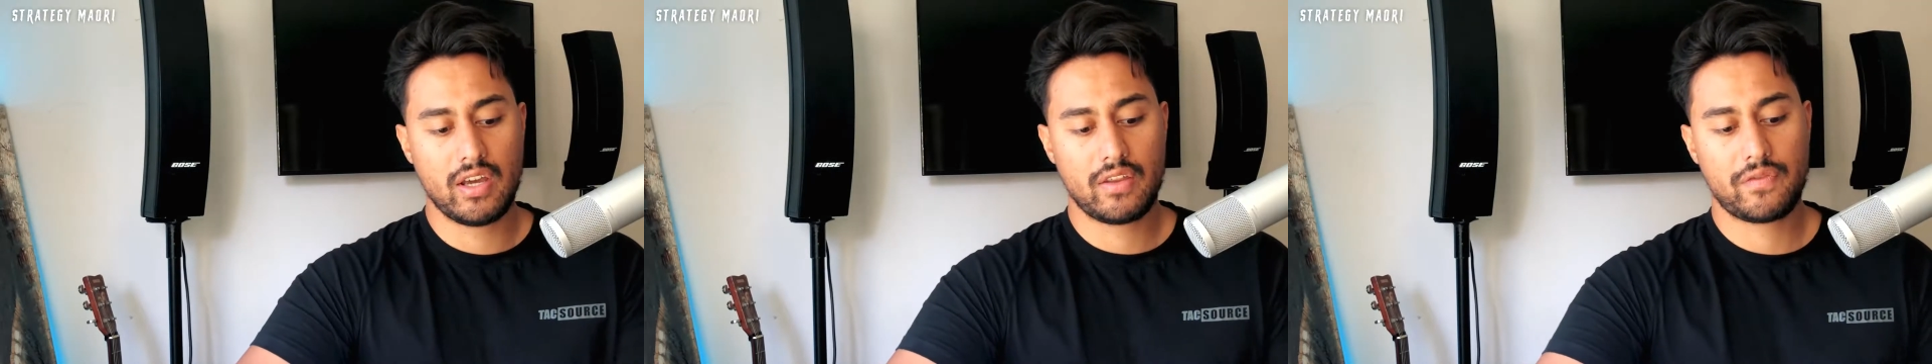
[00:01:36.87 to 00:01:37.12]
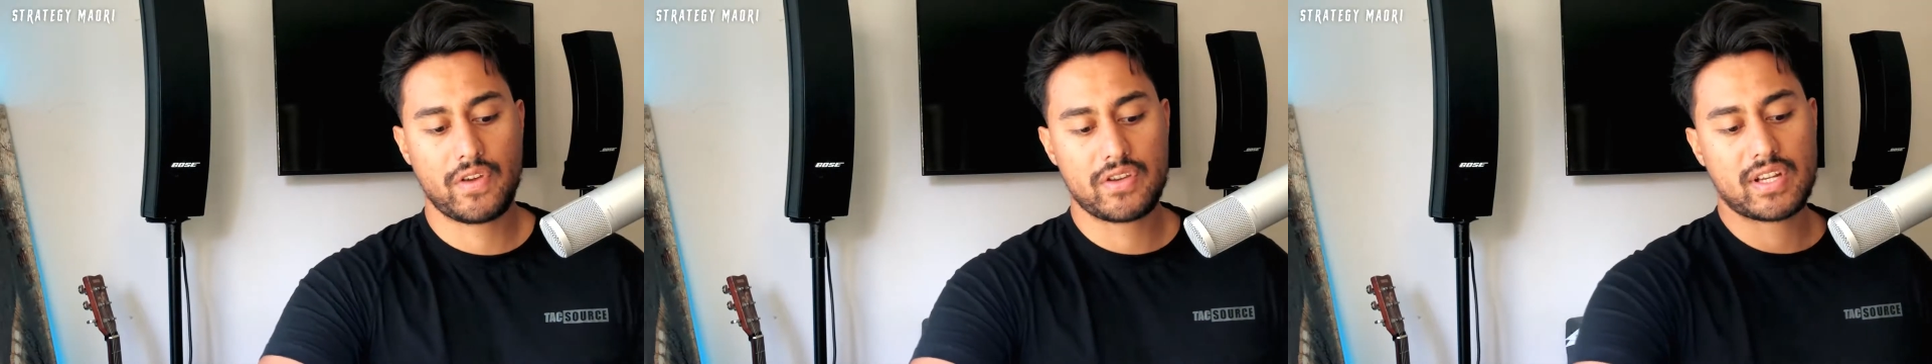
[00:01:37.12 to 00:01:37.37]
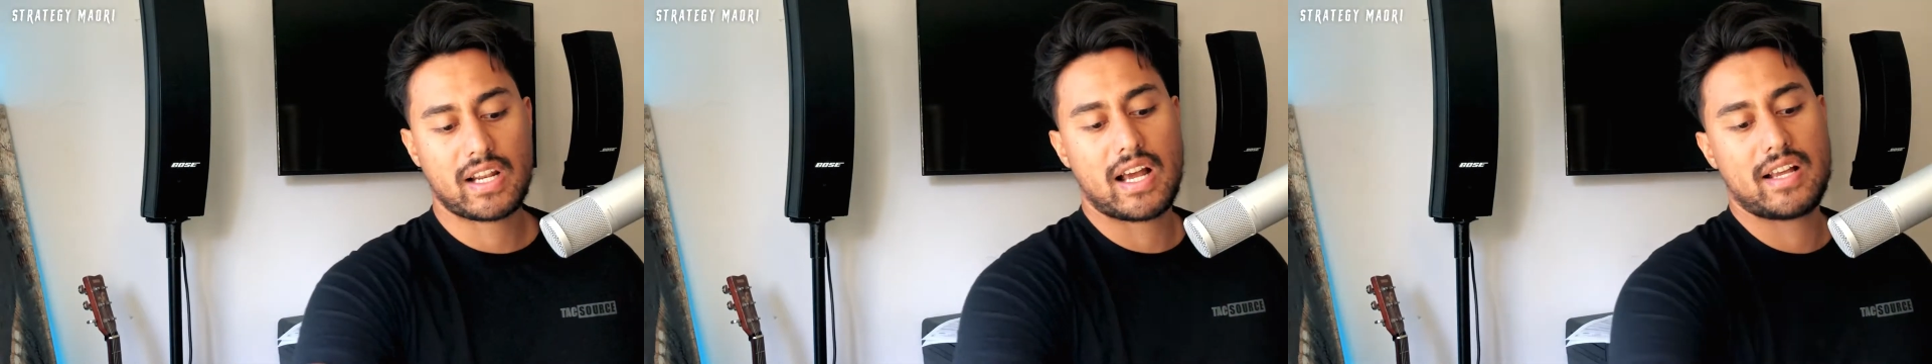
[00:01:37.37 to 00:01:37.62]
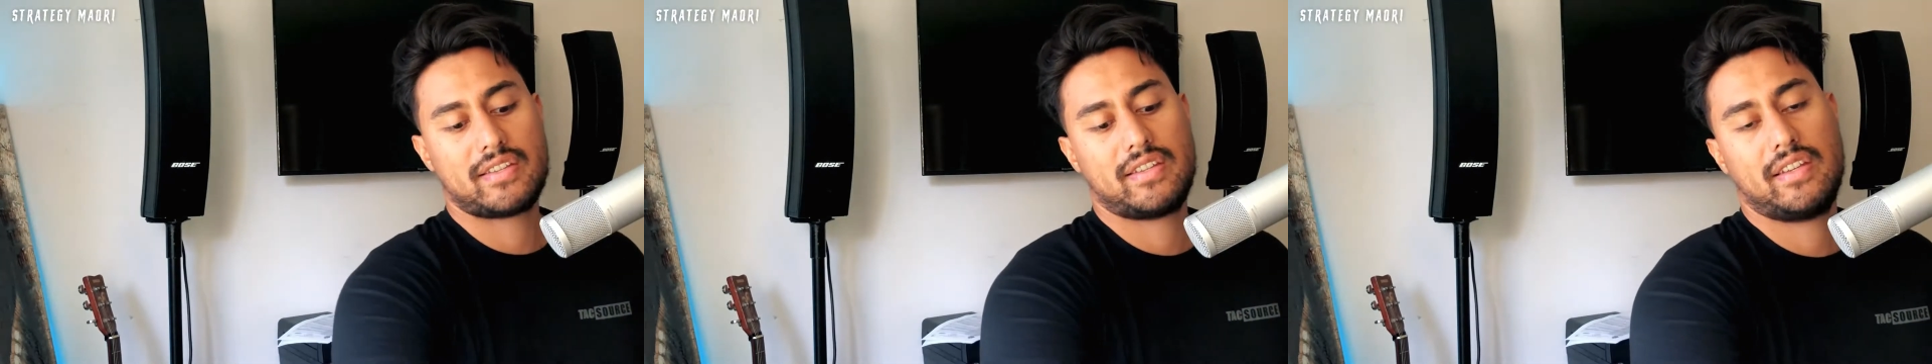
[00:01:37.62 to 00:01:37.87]
The first
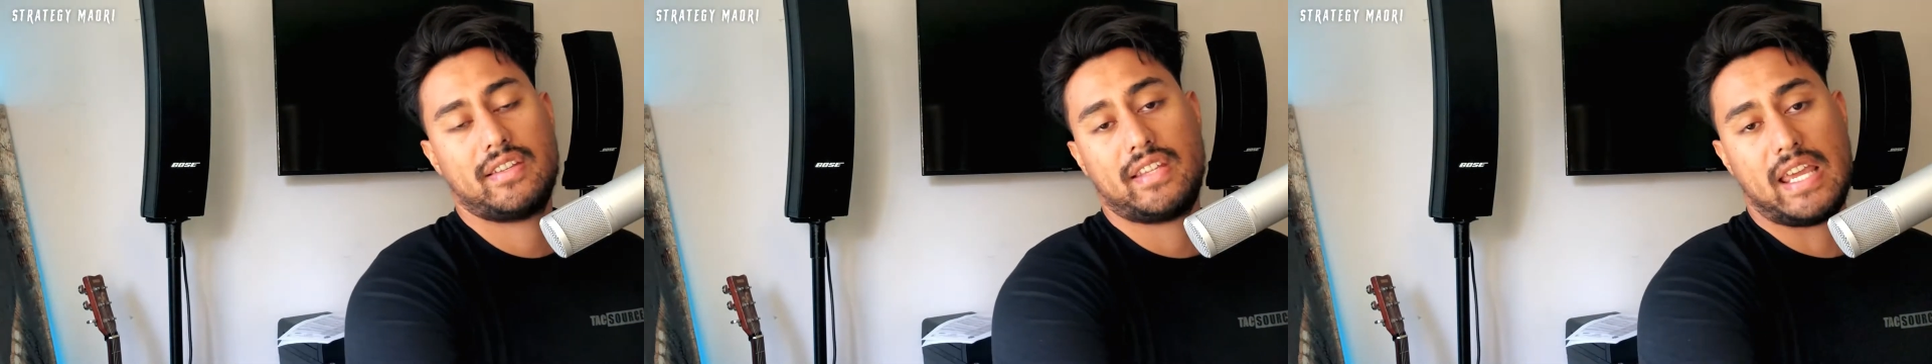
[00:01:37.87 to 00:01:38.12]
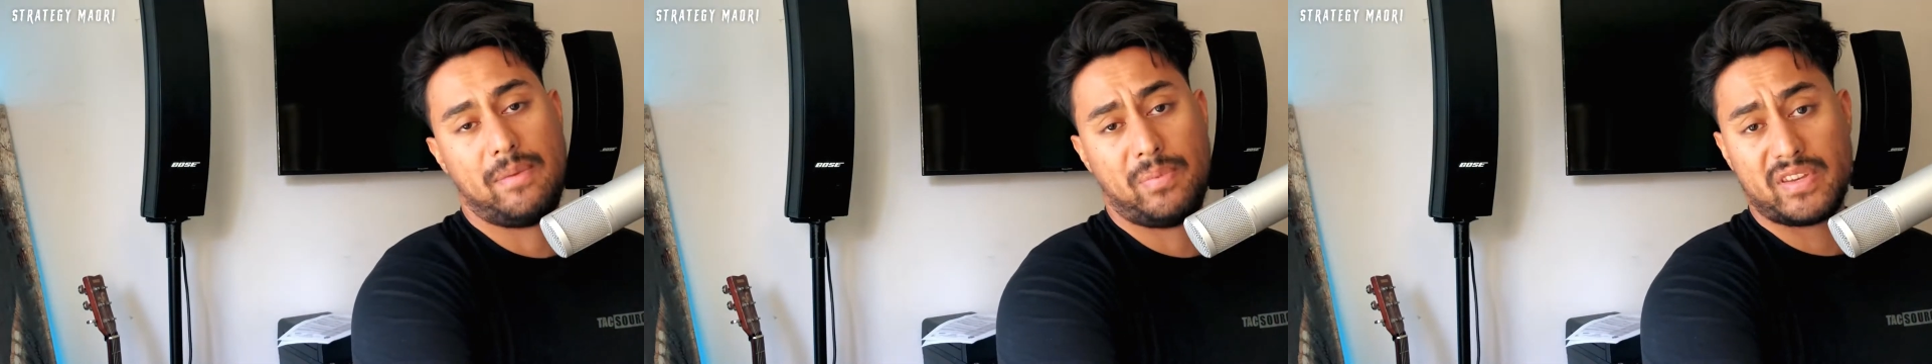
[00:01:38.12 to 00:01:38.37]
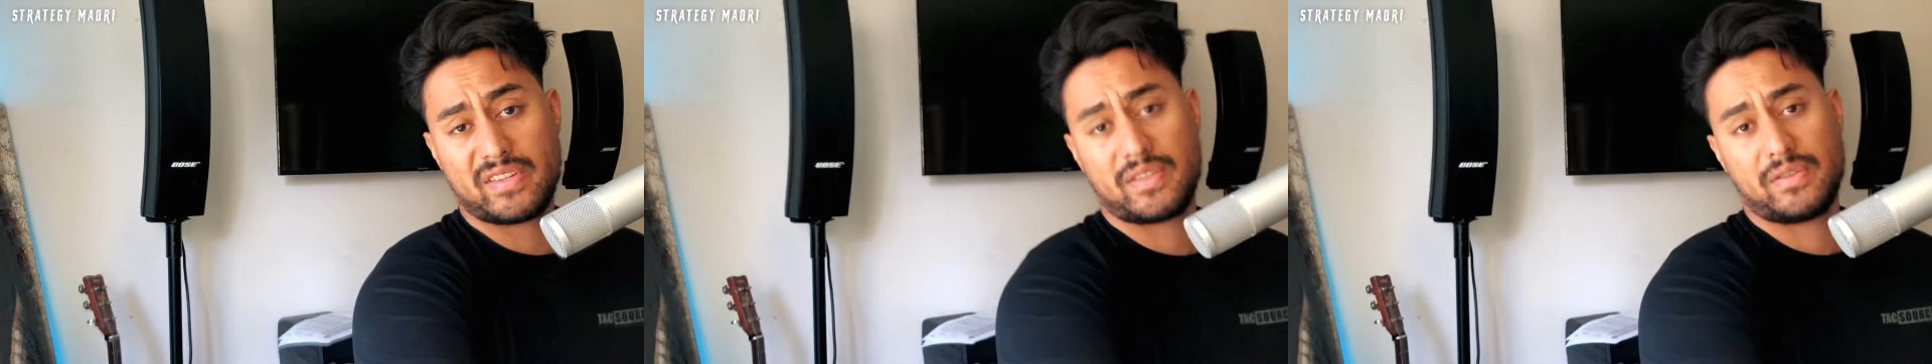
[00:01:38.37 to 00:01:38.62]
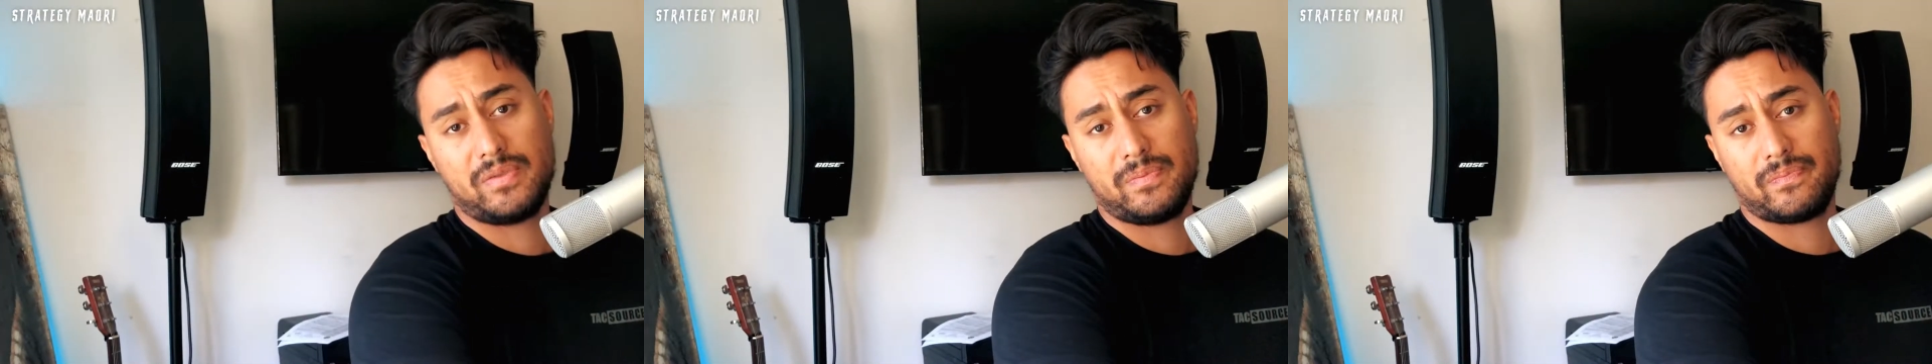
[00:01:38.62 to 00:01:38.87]
class is air
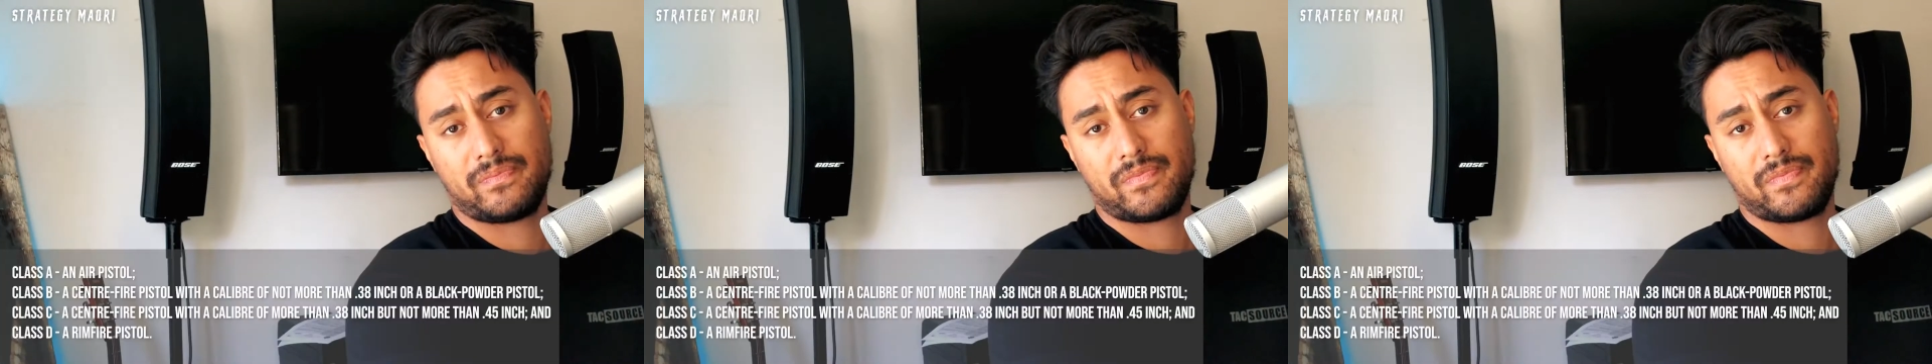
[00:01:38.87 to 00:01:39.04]
pistol.